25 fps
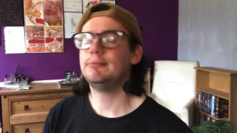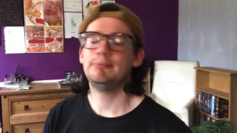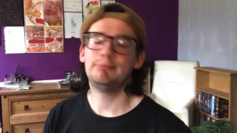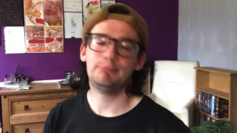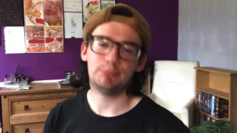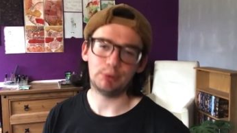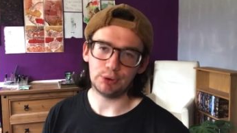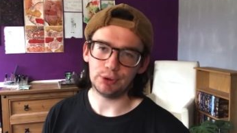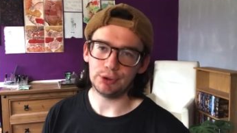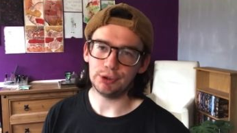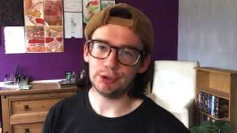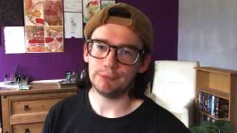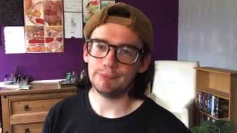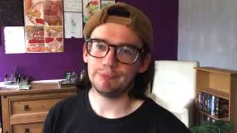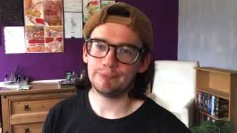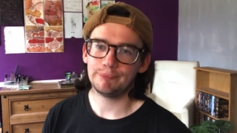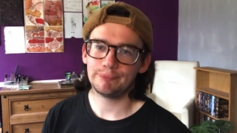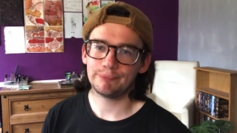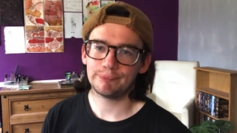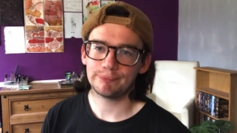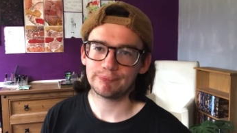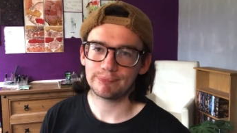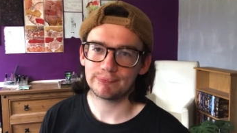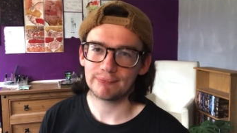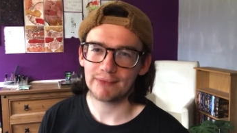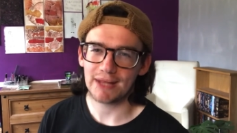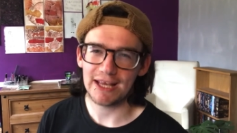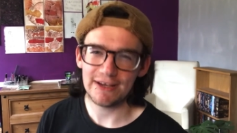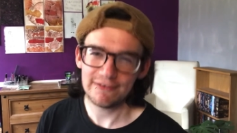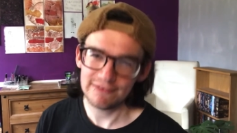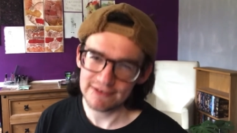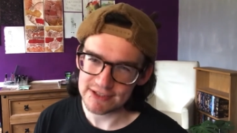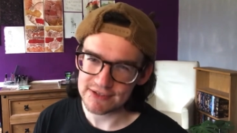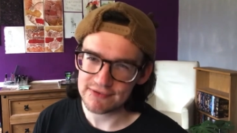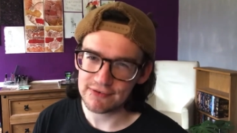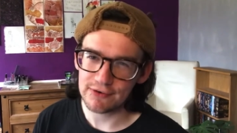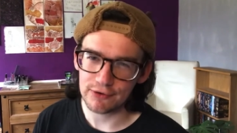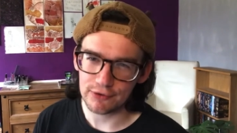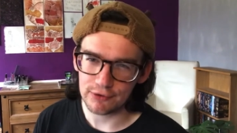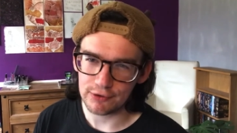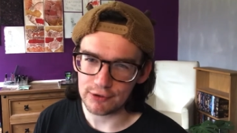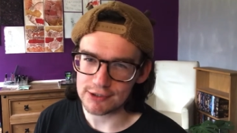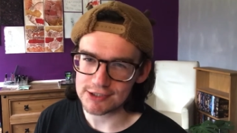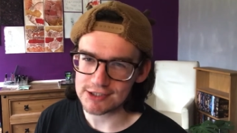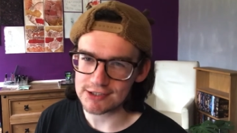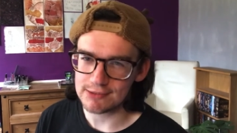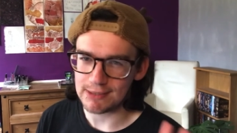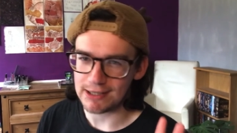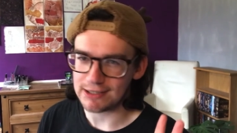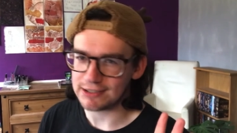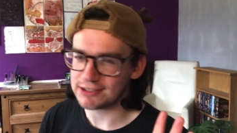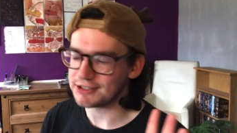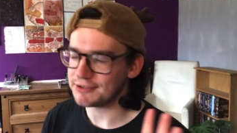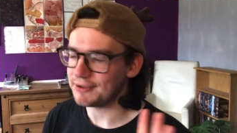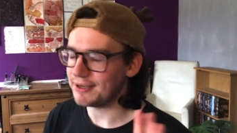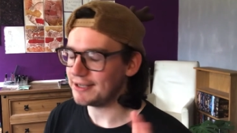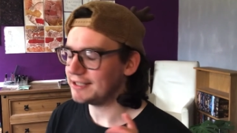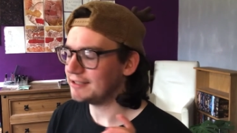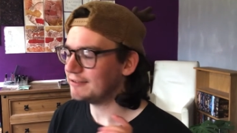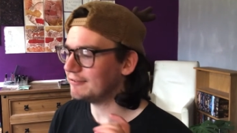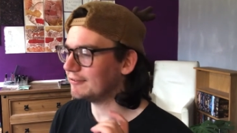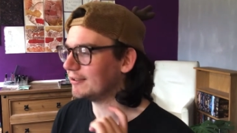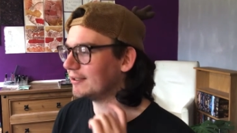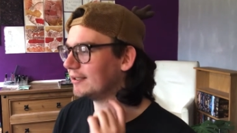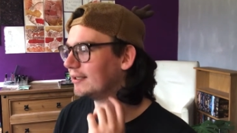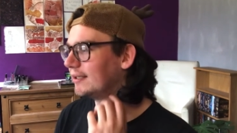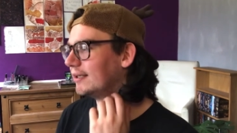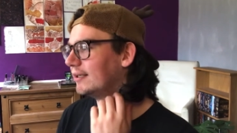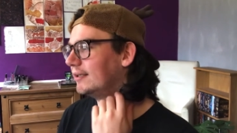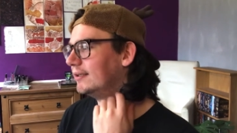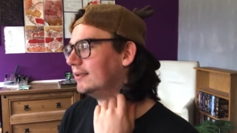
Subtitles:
But if it's for autumn, I'll do anything.